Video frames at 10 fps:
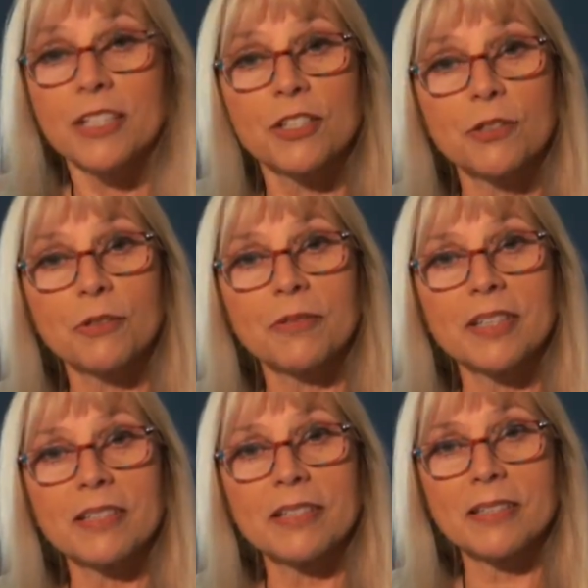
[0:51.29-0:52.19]
So
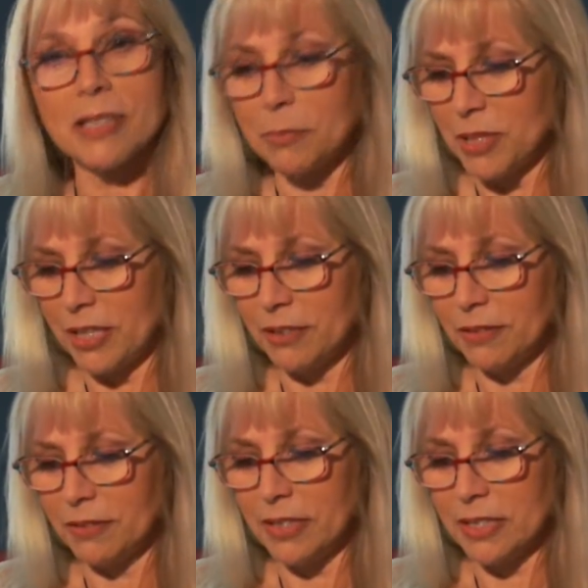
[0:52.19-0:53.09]
the
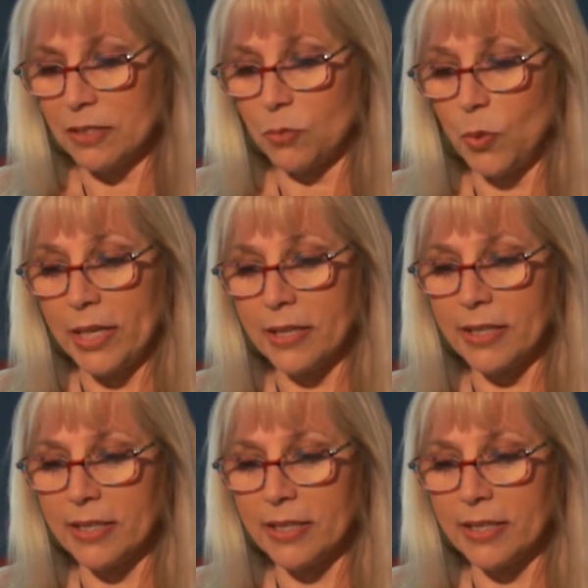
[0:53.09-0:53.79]
subtitle this week